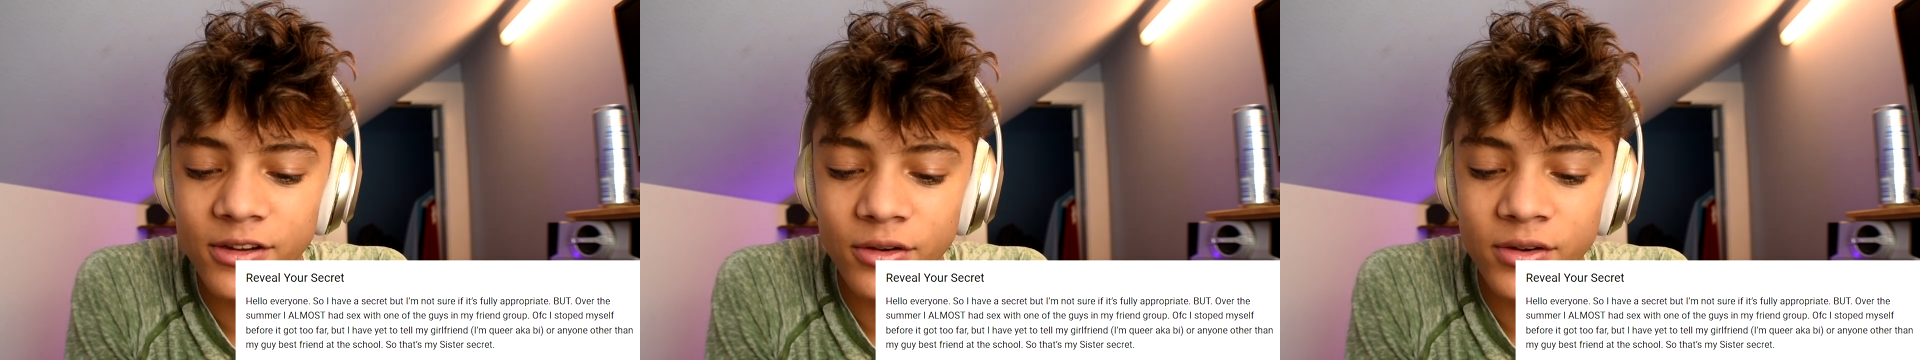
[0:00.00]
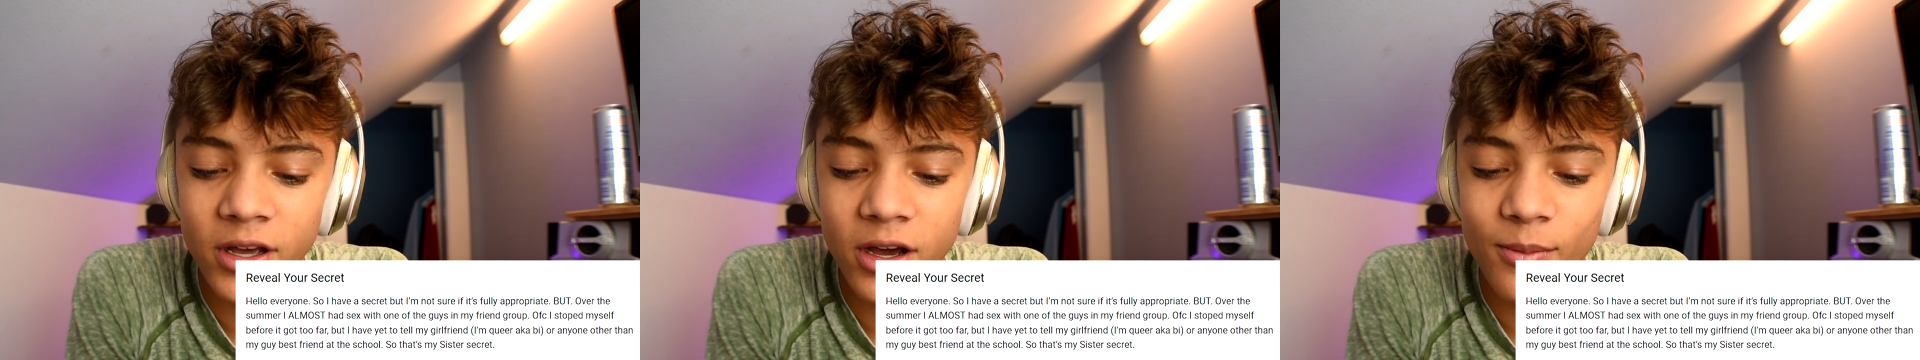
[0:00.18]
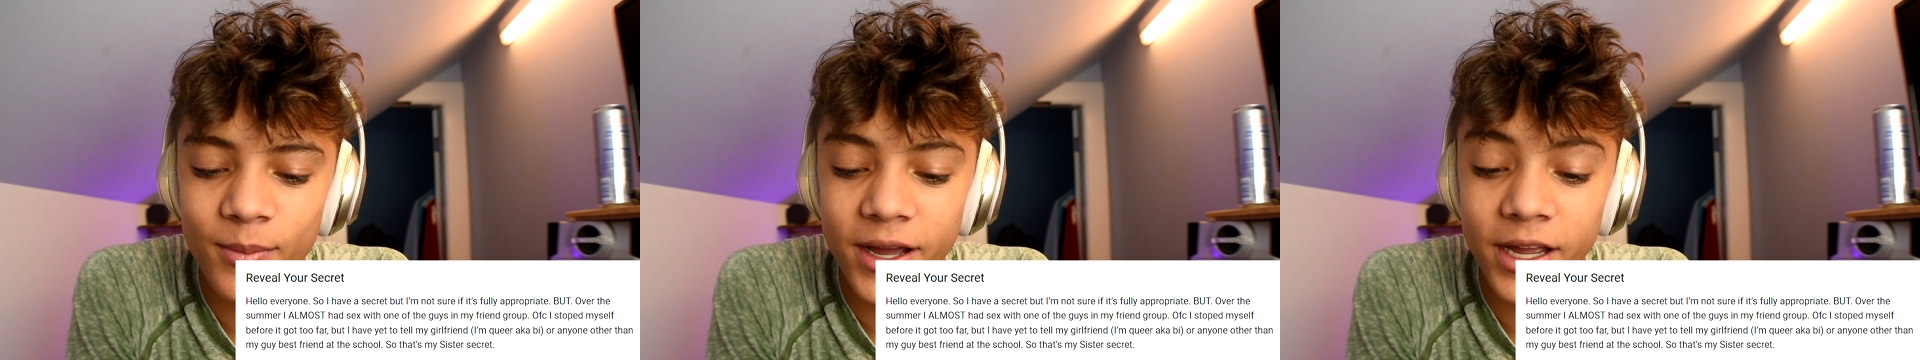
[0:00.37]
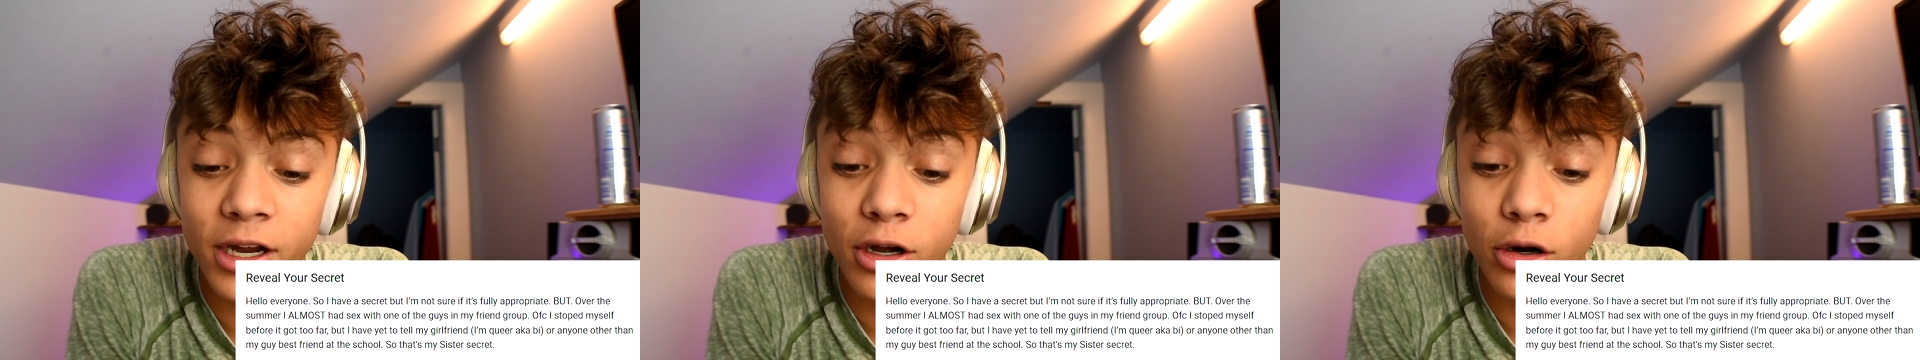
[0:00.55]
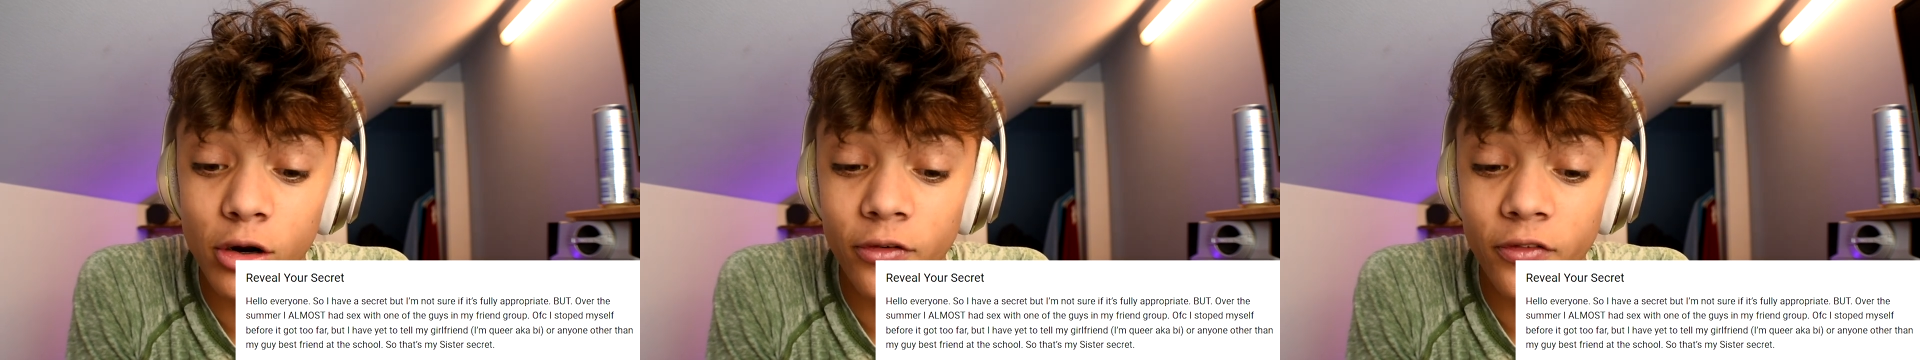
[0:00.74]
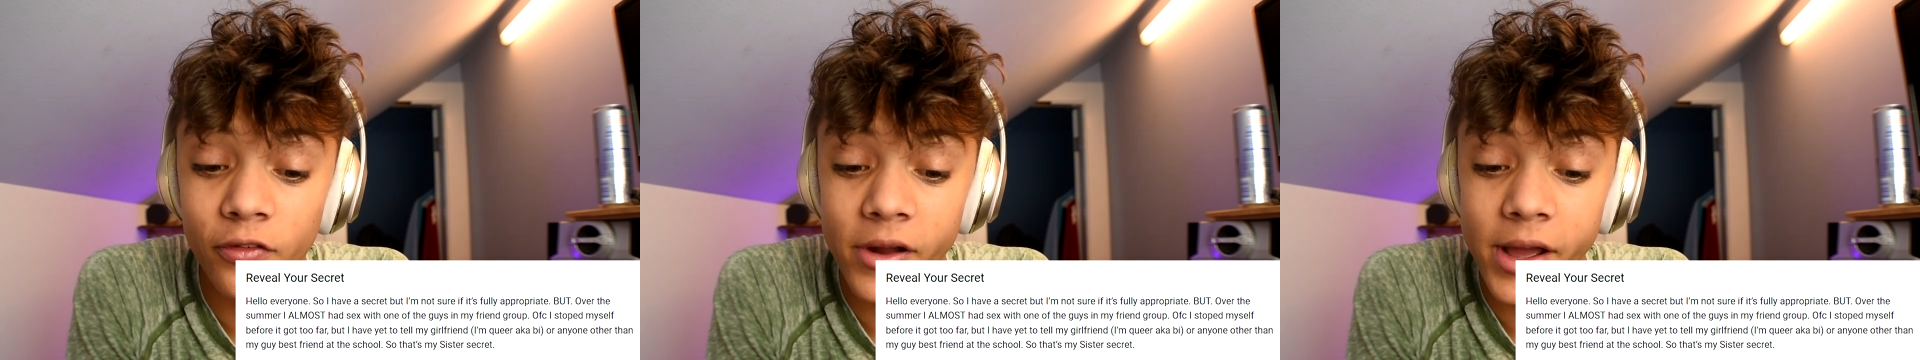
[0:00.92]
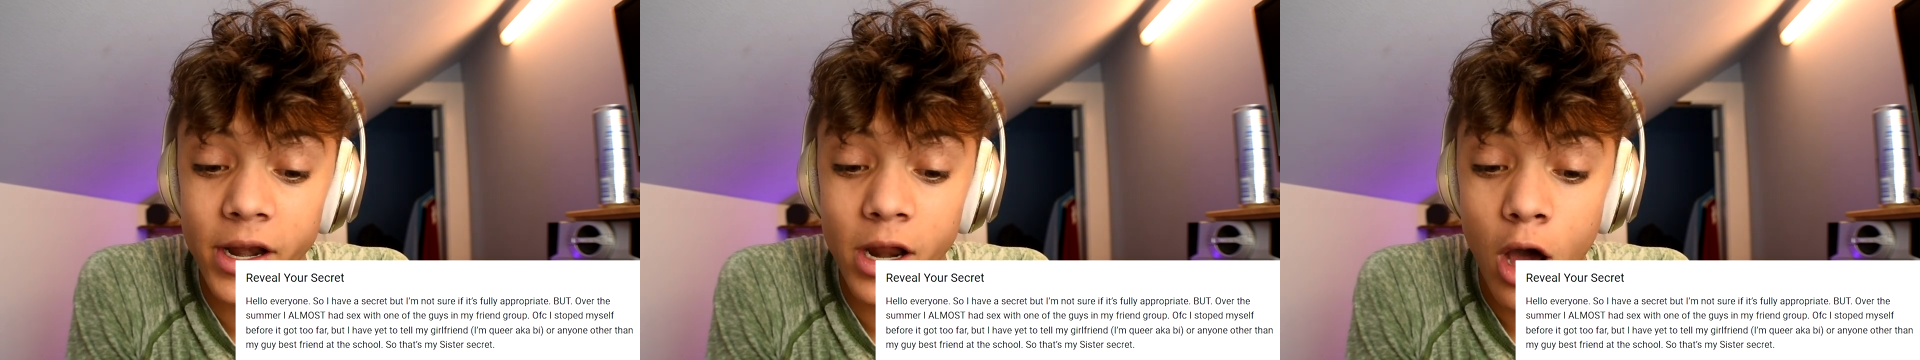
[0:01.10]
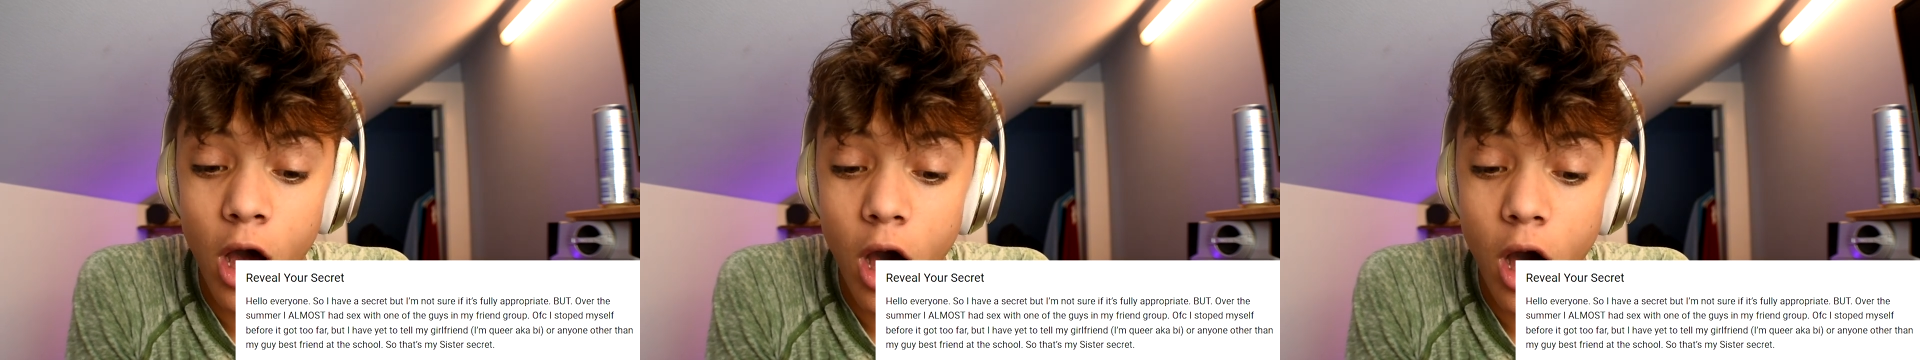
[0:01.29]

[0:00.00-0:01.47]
to tell my girlfriend.